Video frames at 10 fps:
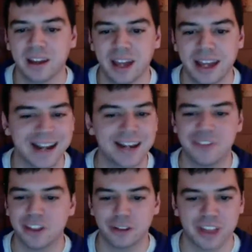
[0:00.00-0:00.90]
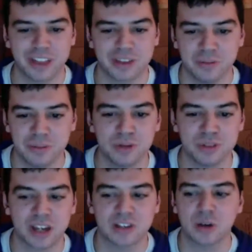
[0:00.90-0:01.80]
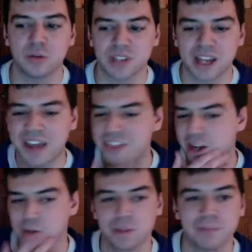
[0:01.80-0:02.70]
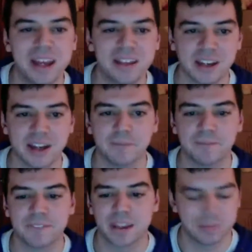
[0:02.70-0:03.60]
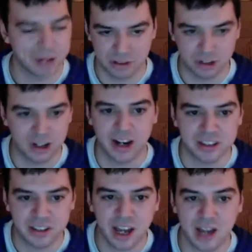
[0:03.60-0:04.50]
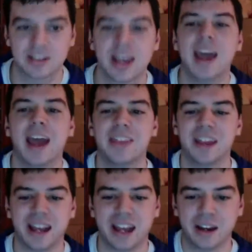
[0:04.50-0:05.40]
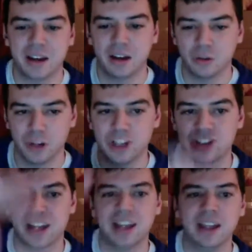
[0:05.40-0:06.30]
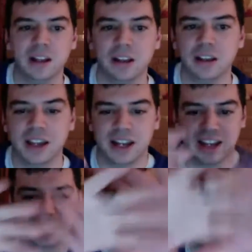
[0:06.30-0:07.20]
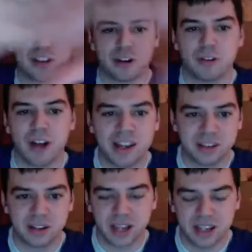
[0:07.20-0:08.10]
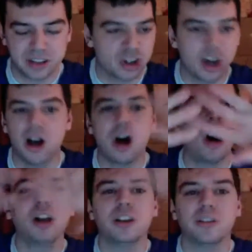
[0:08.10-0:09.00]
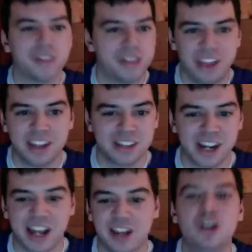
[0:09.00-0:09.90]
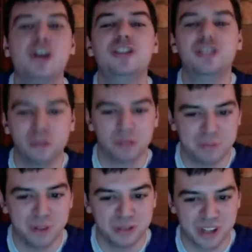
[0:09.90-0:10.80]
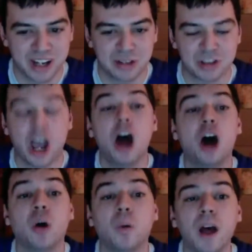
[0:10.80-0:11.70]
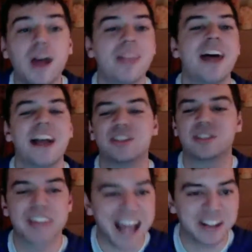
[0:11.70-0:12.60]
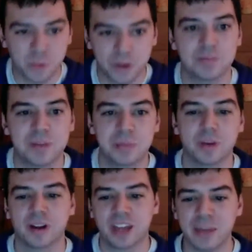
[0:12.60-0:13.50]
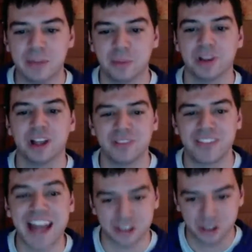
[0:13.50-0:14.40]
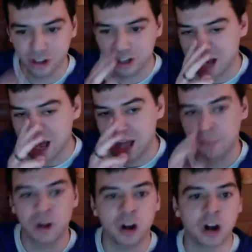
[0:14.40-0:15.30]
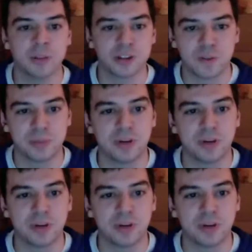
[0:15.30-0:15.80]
And I definitely learned that through music. So it was like, I thought I was amazing, but it turned out I sucked. And then I kind of reached that hill and I could see the horizon and saw all of the things that I could do with music. And I was like, that's what people are capable of. That's good. I am garbage, people.